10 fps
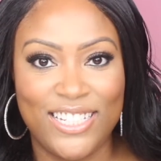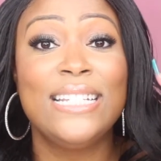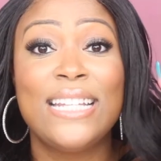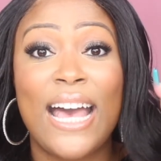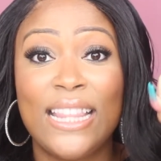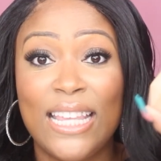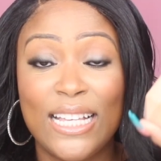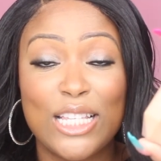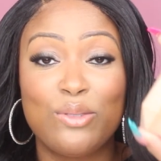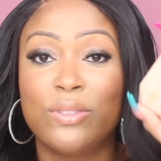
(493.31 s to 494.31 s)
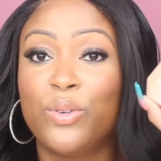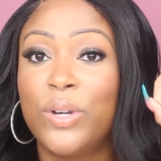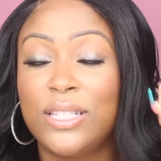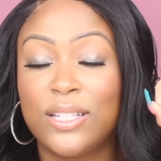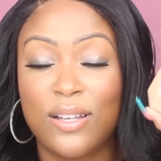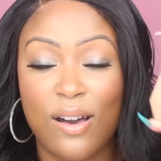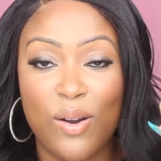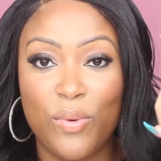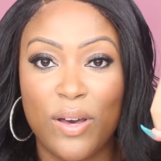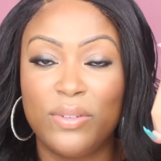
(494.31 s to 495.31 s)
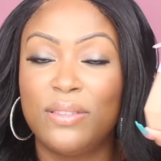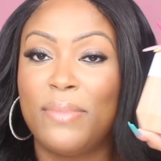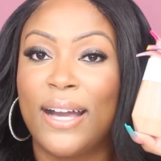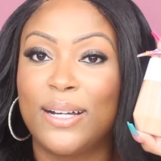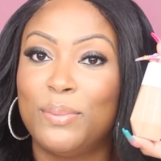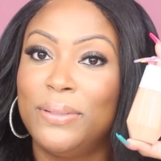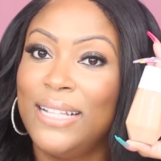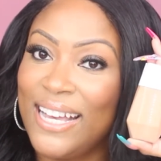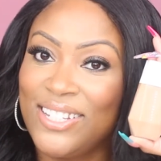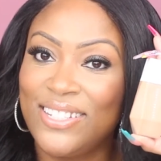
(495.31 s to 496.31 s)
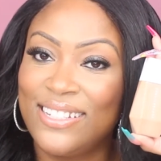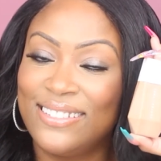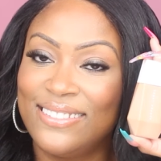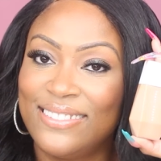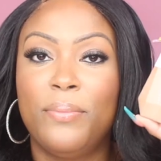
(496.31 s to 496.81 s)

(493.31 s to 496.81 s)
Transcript: Did not think this was going to go well with my complexion,